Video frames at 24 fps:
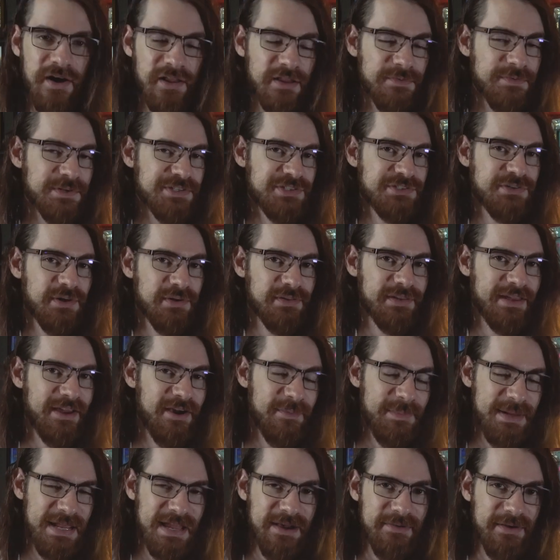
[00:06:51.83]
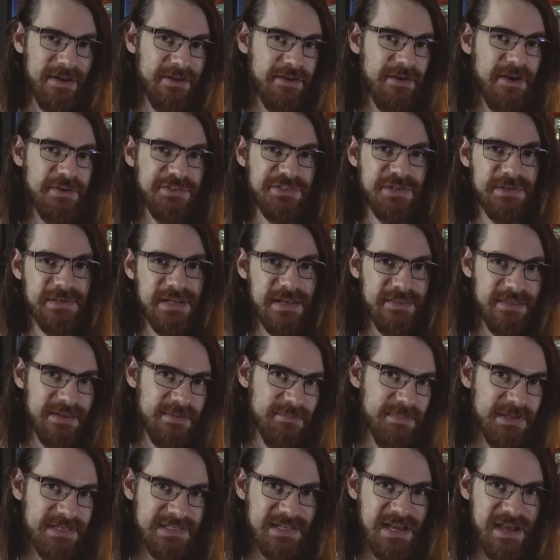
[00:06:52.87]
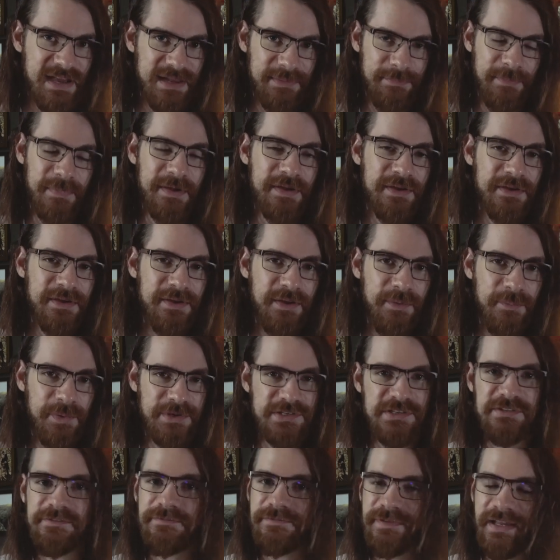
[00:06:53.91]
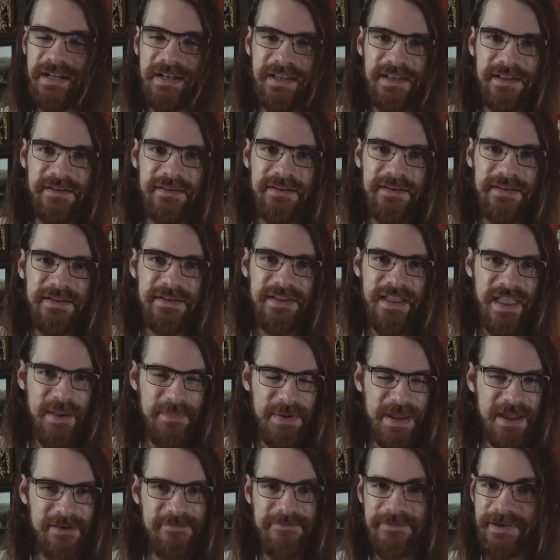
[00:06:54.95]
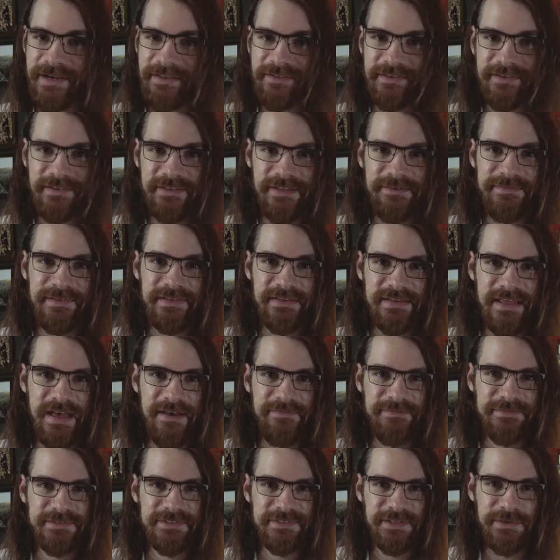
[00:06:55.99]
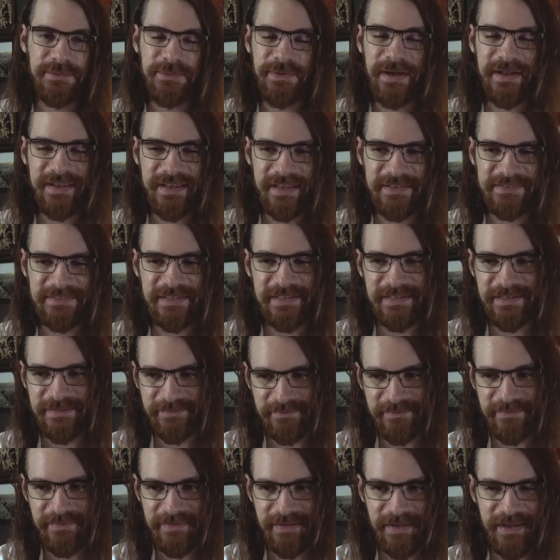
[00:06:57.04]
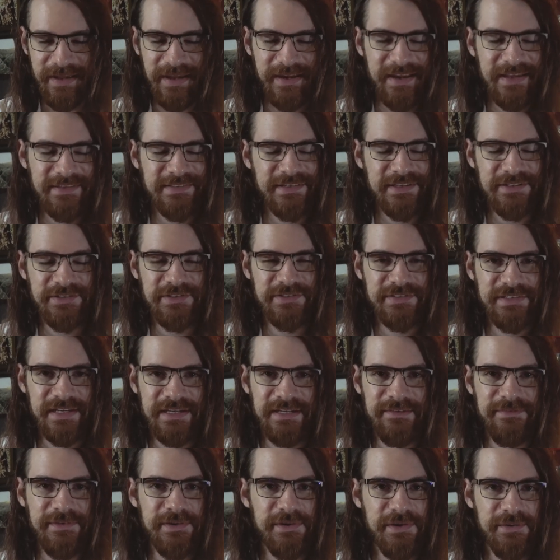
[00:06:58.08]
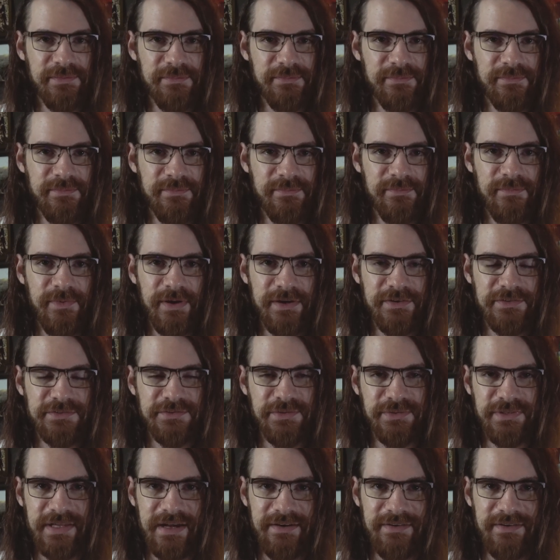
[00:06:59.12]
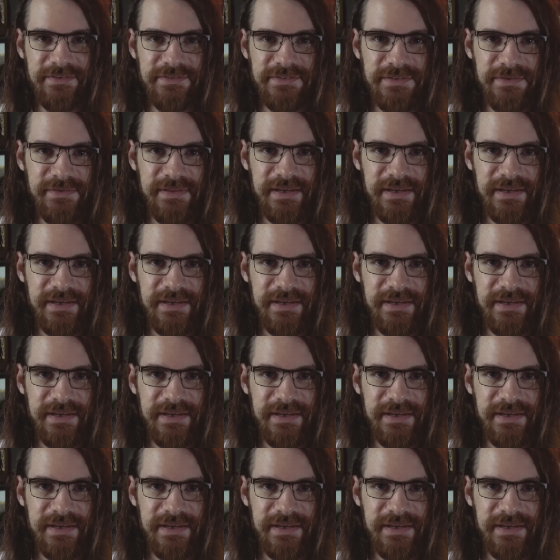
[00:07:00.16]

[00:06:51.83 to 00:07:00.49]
all of which totally help me out and cost you nothing but time, which is fleeting, and we have very little of it left, so I guess I understand if you don't want to scroll down and do